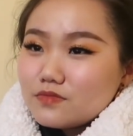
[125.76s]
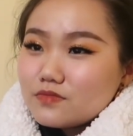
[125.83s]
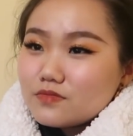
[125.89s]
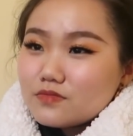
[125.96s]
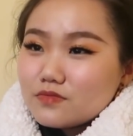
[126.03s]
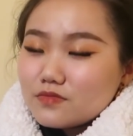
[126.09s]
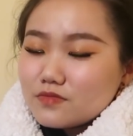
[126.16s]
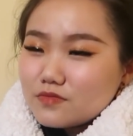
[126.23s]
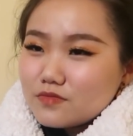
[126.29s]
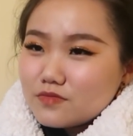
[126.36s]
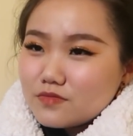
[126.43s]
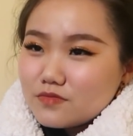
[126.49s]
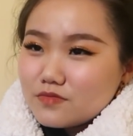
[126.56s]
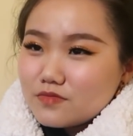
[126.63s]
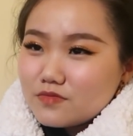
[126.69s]

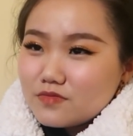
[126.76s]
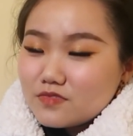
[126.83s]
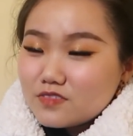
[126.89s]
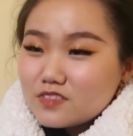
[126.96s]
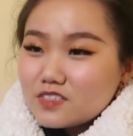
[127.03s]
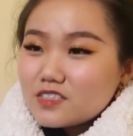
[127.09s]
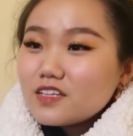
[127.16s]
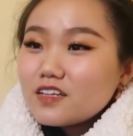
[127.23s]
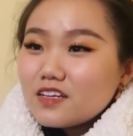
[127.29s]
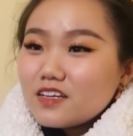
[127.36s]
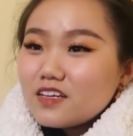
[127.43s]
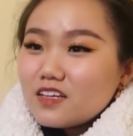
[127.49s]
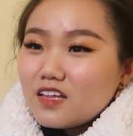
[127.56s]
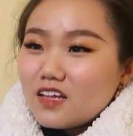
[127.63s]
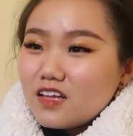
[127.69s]

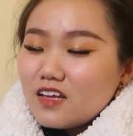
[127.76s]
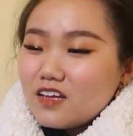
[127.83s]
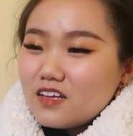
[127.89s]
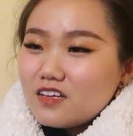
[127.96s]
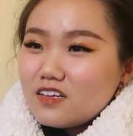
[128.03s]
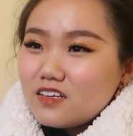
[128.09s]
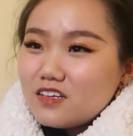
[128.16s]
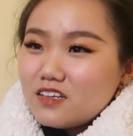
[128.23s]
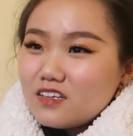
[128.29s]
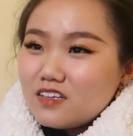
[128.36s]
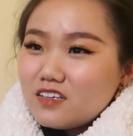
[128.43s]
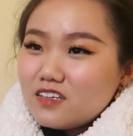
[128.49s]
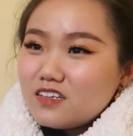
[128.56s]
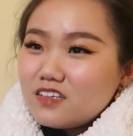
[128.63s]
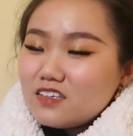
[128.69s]

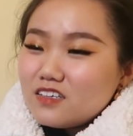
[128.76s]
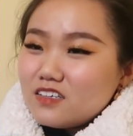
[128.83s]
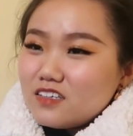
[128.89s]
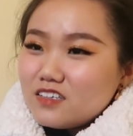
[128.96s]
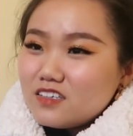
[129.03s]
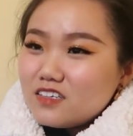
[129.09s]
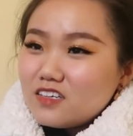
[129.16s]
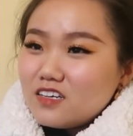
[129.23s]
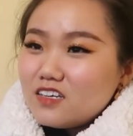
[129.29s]
This person isn't speaking.